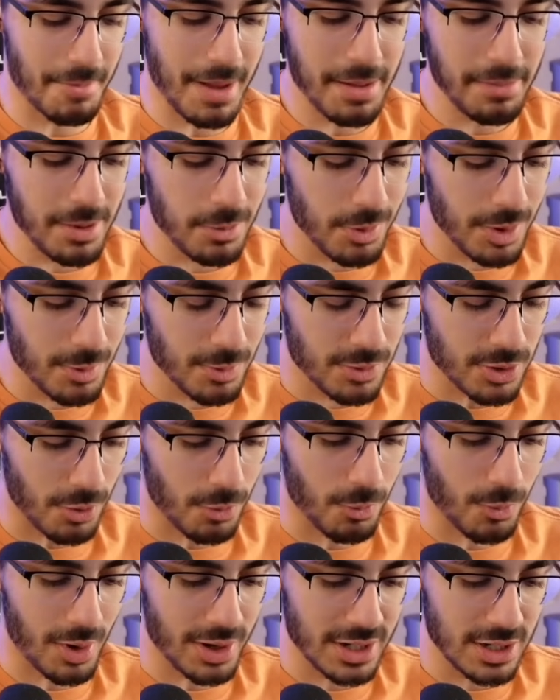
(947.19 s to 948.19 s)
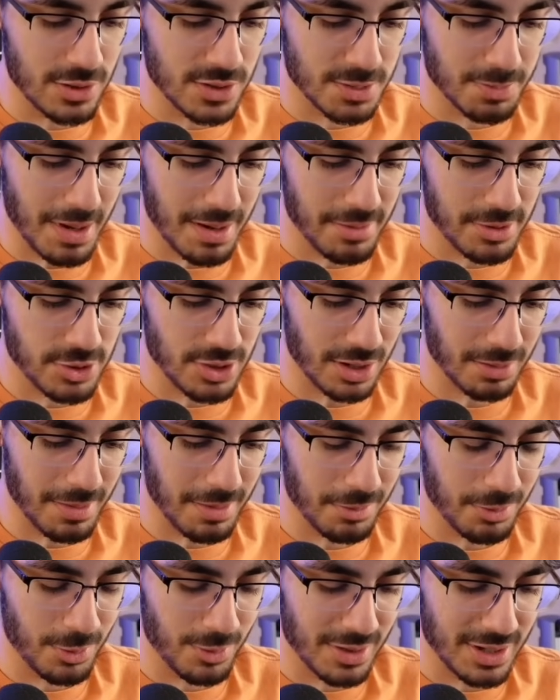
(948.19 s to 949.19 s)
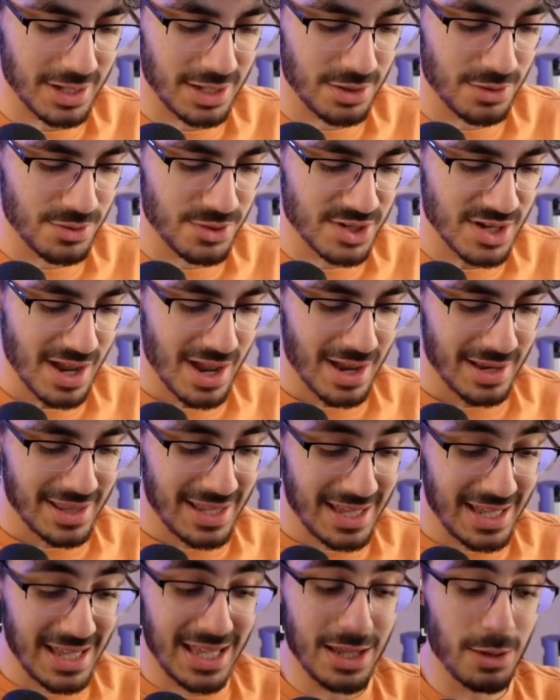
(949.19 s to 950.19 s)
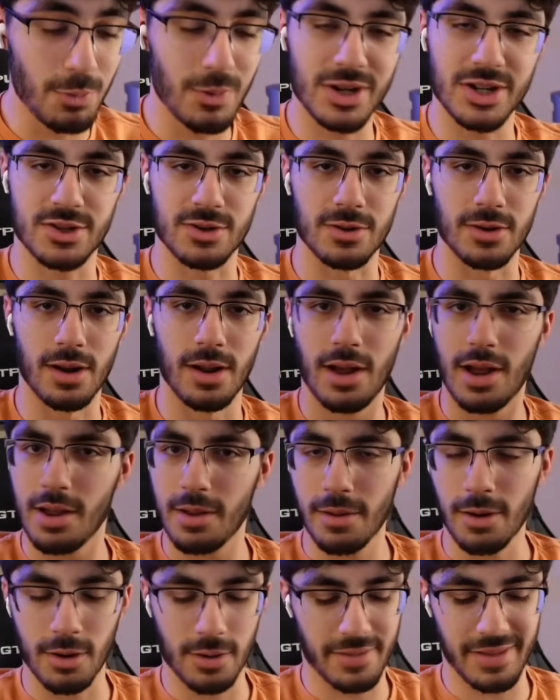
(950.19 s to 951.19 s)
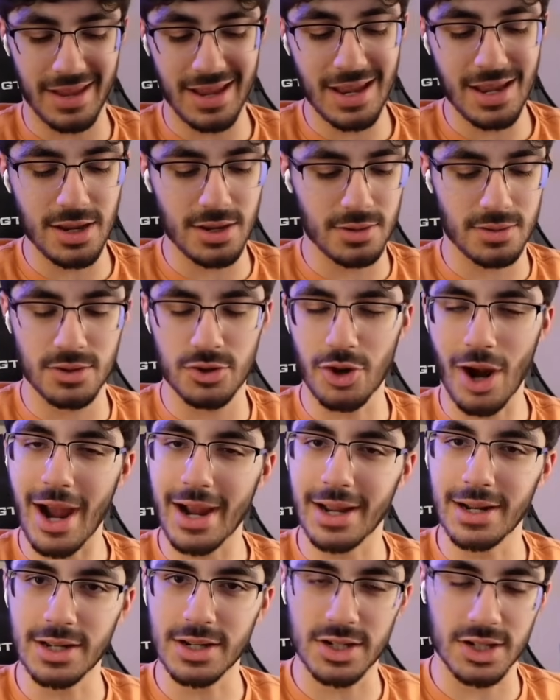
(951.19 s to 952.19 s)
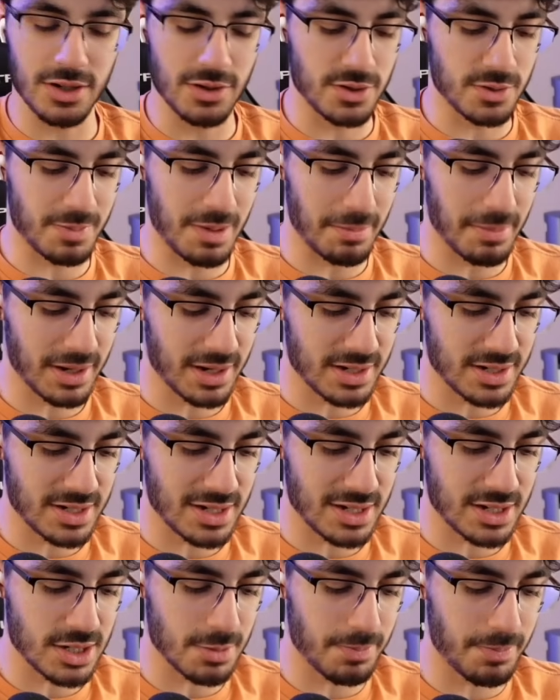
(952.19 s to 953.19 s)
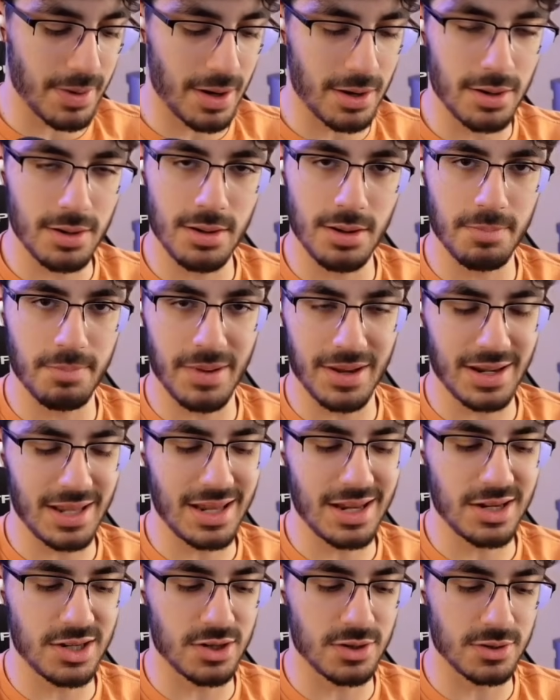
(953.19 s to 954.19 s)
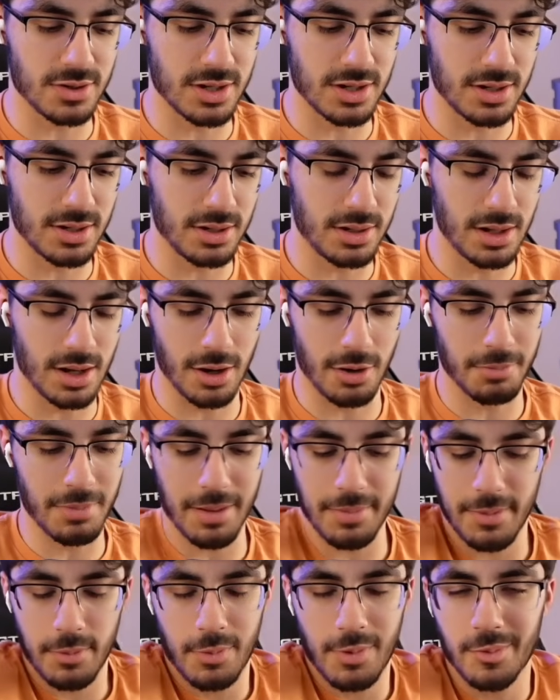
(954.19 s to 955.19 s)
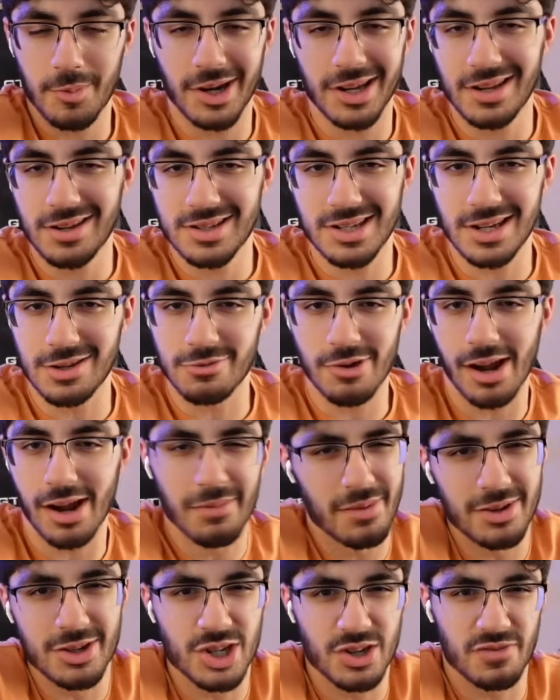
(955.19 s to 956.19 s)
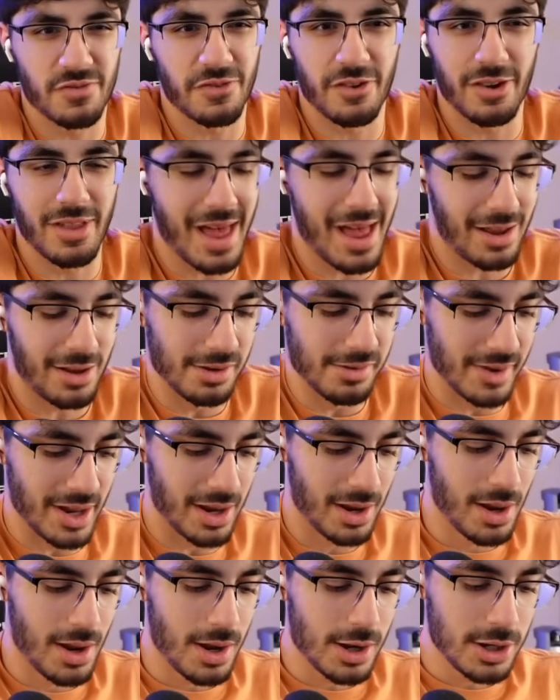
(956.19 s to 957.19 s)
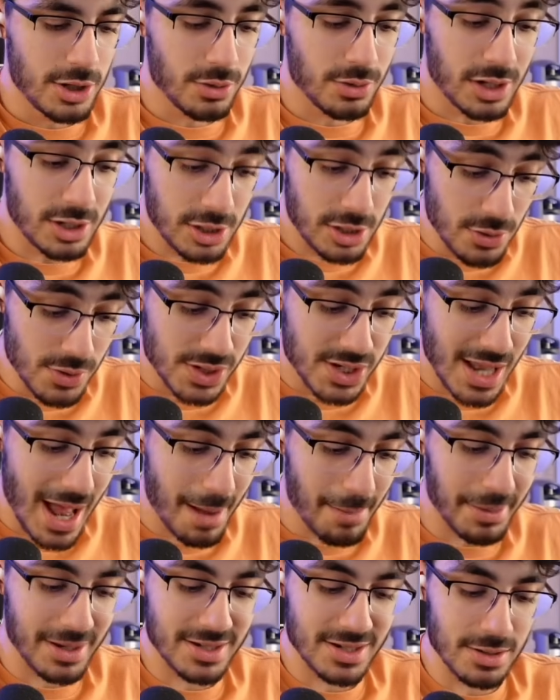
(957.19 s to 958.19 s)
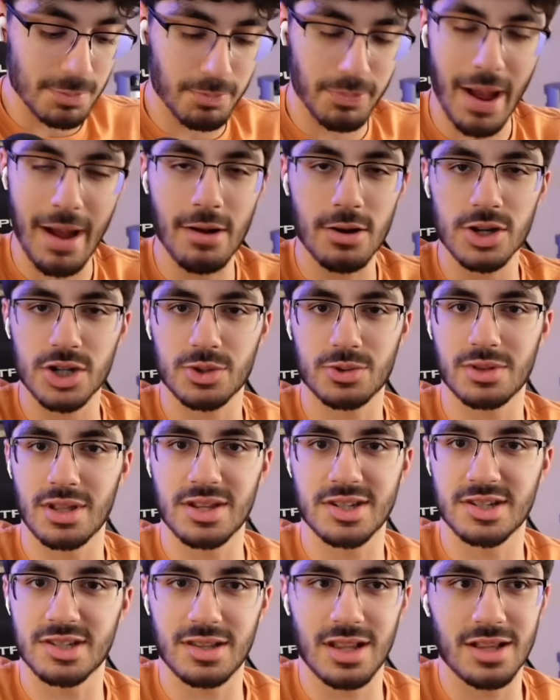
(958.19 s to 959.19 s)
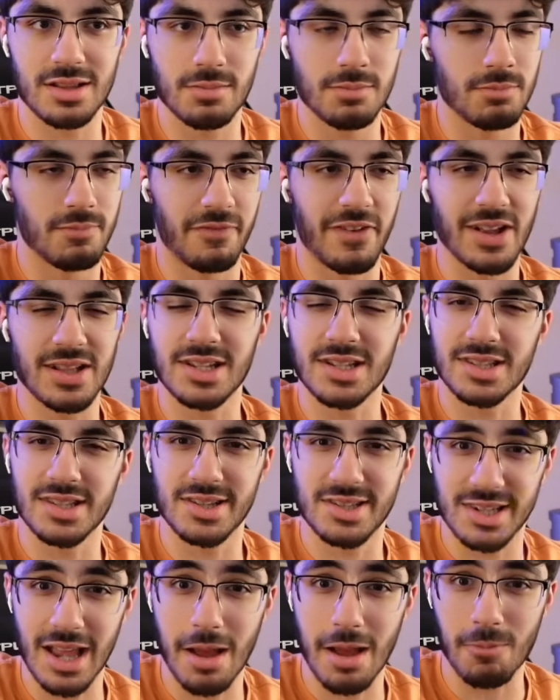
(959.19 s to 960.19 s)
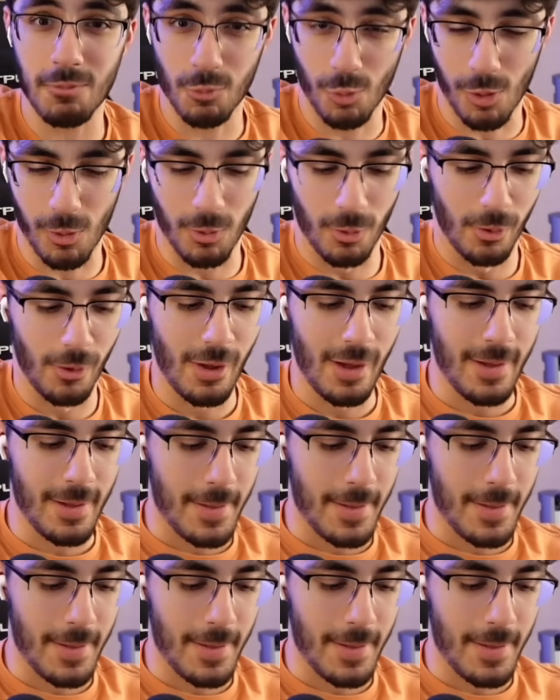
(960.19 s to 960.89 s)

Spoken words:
Maybe we don't want to use Baby Dragon. Maybe we want to use the E-Wizard, or the E-Dragon, excuse me, because it's a bit easier to, maybe we want to use the E-Dragon, just for the hell of it. You could use that because it pairs this, it fits the same role.